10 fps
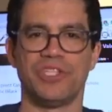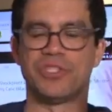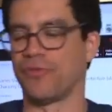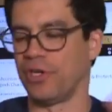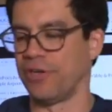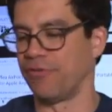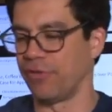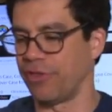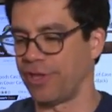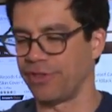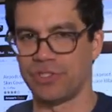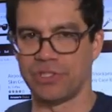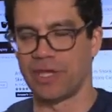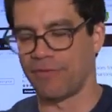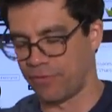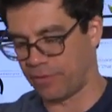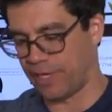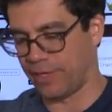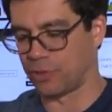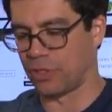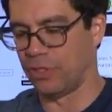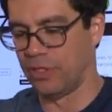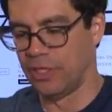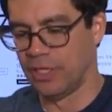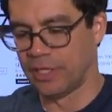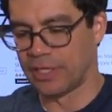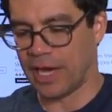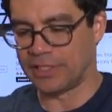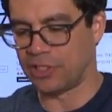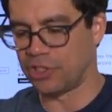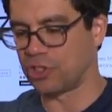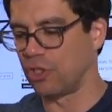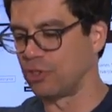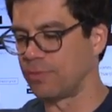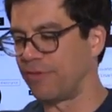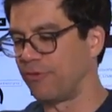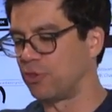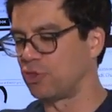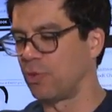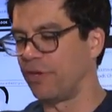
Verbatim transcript: This is for a different thing. This is not for Amazon. Guys, I just closed my first